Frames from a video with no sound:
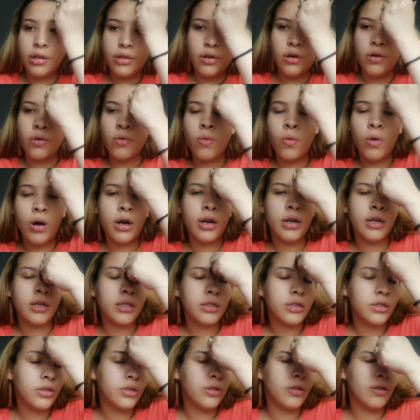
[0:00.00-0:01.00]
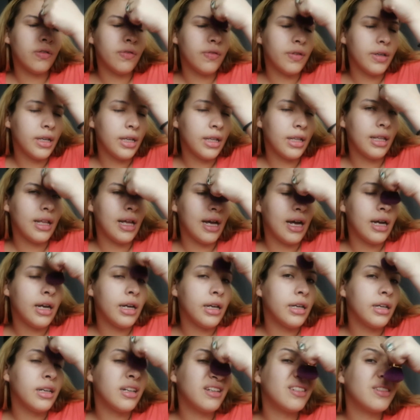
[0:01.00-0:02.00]
don't want it to be
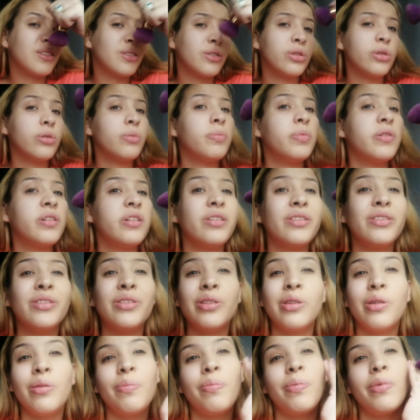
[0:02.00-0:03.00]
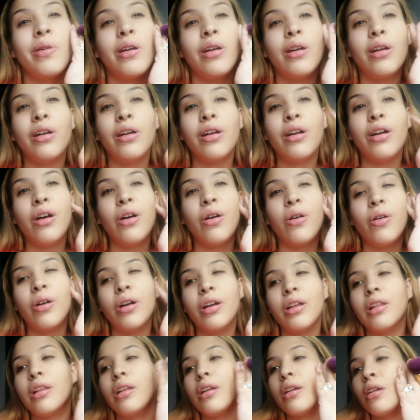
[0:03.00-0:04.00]
like super
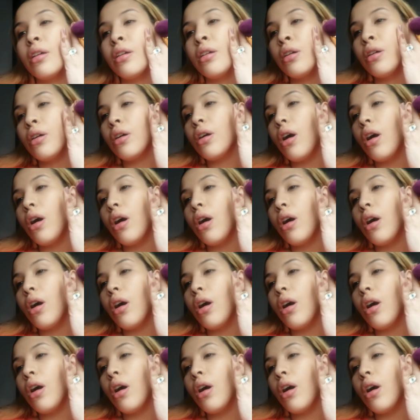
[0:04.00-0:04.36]
oily.